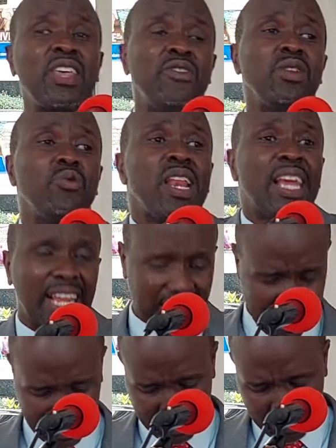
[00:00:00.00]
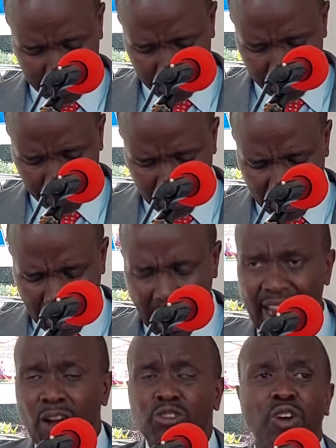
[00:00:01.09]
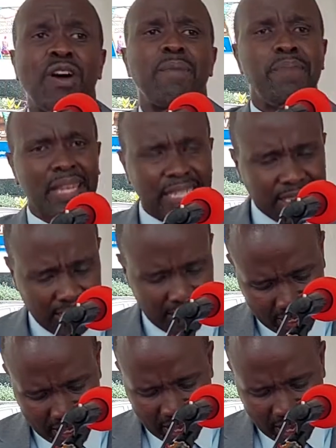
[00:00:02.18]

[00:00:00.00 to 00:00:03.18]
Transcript: giving willingly and out of ability.